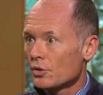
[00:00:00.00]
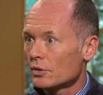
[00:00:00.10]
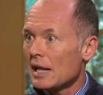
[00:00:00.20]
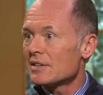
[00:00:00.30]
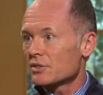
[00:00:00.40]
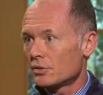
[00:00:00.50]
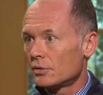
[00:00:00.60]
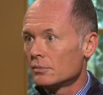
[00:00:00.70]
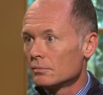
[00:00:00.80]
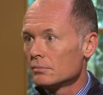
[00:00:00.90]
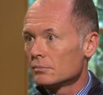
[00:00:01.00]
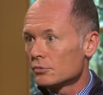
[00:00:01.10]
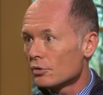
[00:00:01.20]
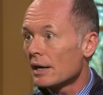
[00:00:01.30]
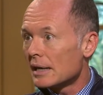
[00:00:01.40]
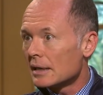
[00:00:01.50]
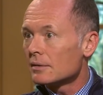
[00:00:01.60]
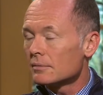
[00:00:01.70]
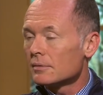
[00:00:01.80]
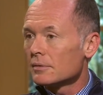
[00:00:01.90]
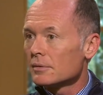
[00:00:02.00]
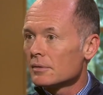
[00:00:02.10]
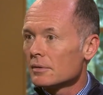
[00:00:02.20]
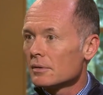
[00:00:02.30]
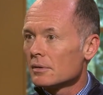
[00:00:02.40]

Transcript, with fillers: your classical training? Okay.